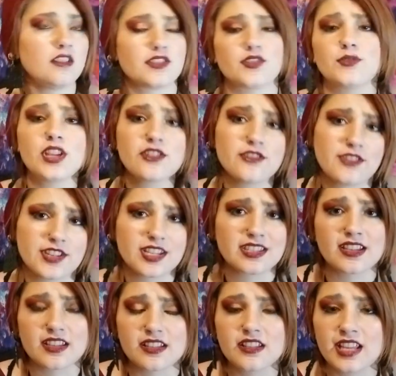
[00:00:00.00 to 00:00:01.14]
So another thing
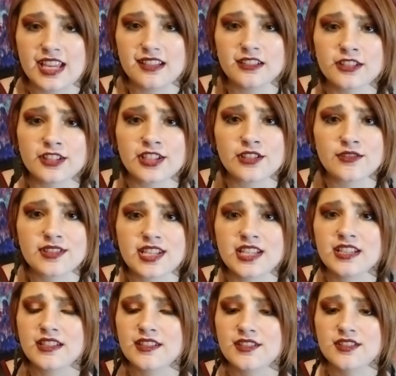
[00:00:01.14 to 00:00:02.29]
that Hitler used
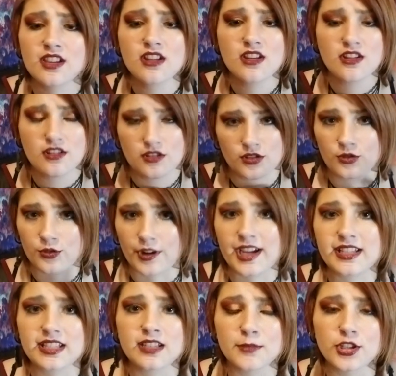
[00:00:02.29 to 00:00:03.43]
his
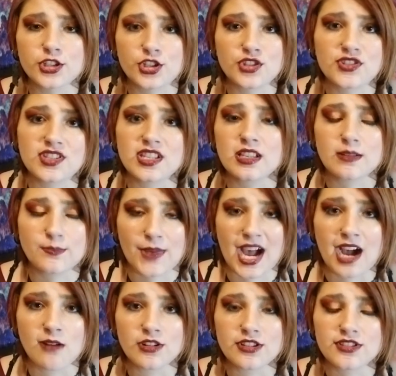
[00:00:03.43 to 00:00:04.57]
granted emergency
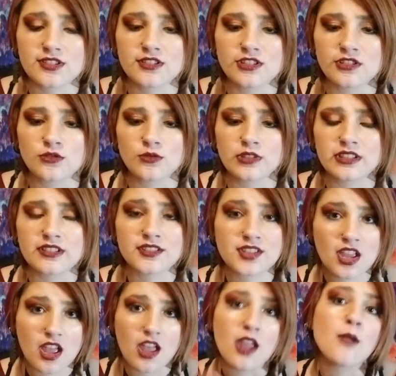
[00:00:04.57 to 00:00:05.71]
powers to do was
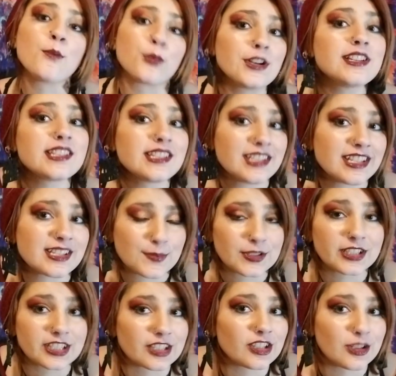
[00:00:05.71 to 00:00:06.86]
imprison his
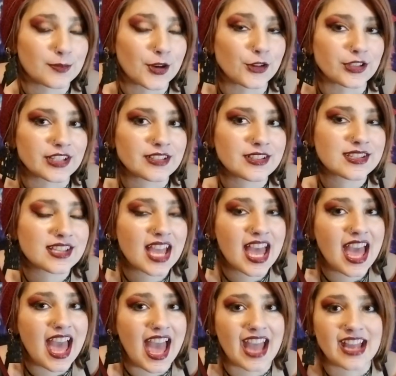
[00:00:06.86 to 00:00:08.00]
political opponents
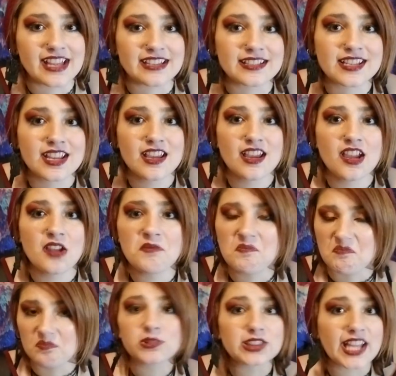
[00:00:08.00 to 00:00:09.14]
and
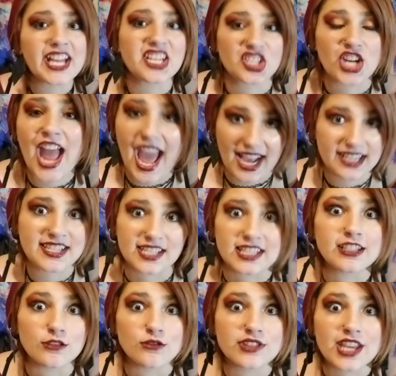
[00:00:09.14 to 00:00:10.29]
later
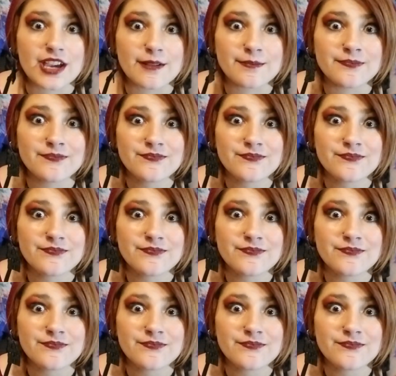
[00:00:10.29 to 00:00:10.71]
execute them.